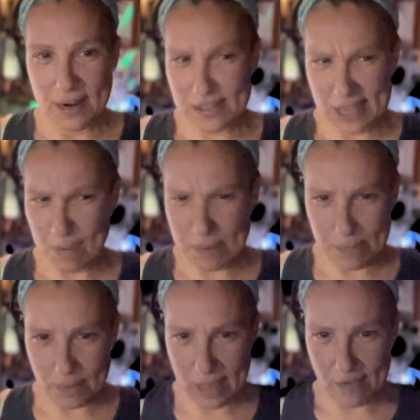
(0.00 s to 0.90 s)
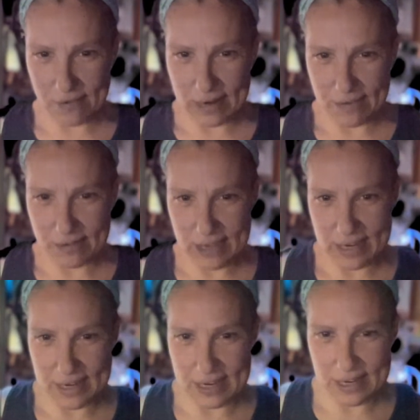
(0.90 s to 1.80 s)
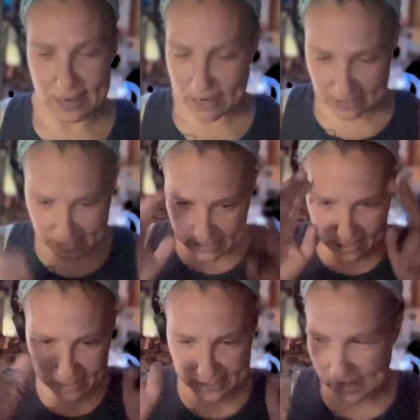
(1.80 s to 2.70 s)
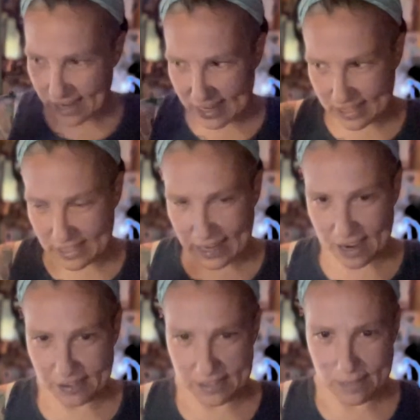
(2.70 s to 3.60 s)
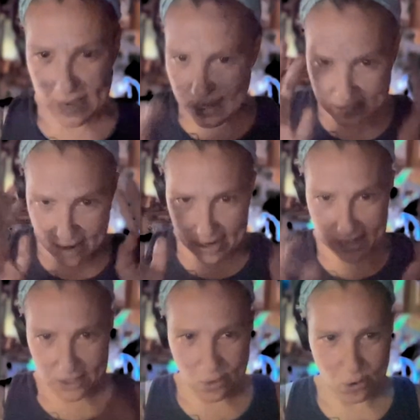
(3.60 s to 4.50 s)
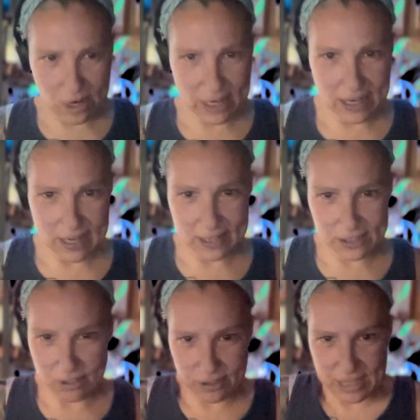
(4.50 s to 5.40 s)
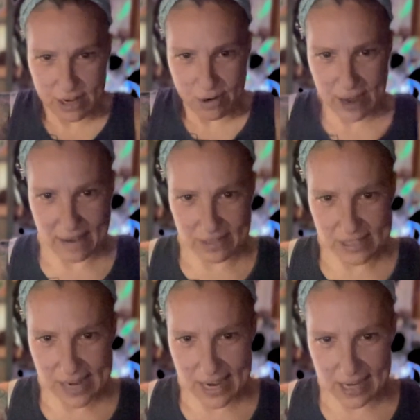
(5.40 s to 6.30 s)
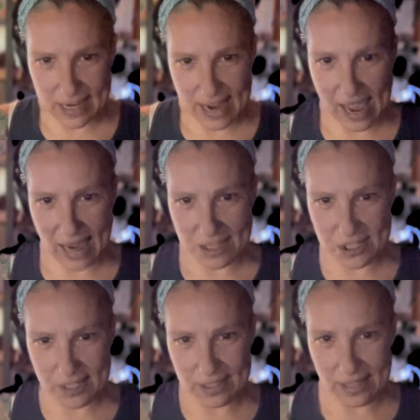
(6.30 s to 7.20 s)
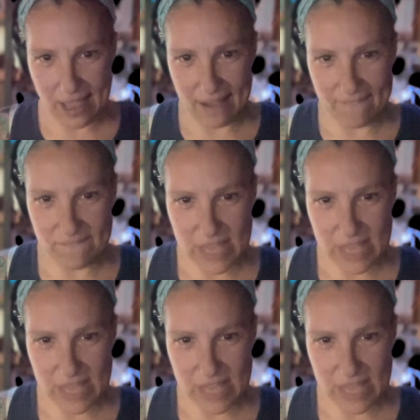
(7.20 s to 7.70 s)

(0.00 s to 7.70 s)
It's like people have whatever they need, and then it's like anything out them, they're ignoring it, so they don't have to take any action in life.